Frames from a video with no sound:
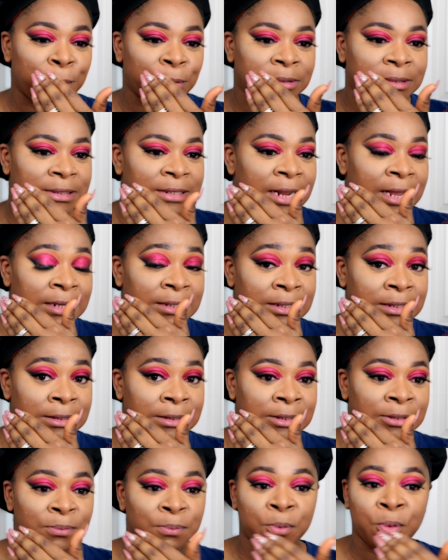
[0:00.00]
looks nice and
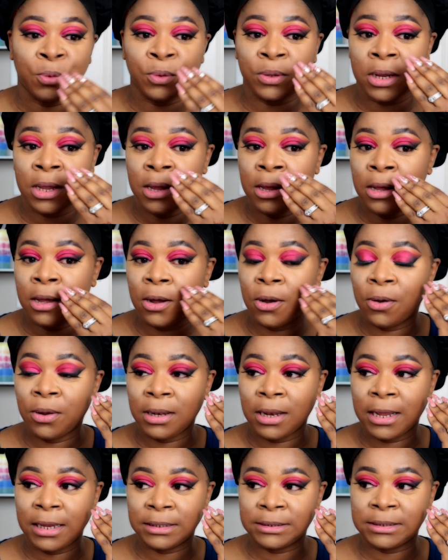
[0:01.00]
smooth,
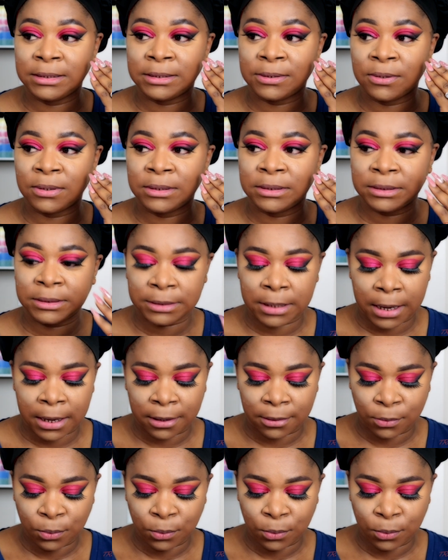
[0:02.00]
unlike this other side.